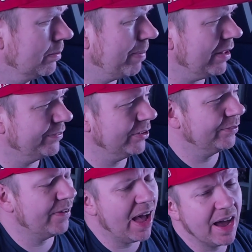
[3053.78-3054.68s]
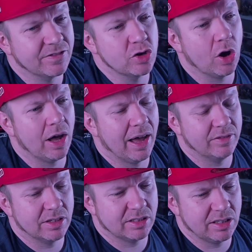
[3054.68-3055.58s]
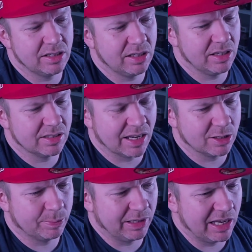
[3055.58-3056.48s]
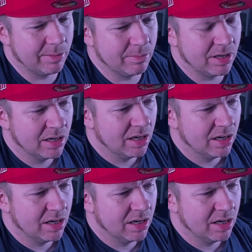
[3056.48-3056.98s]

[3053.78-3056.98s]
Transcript: Battlefield 5 not having a CTE, is that to blame?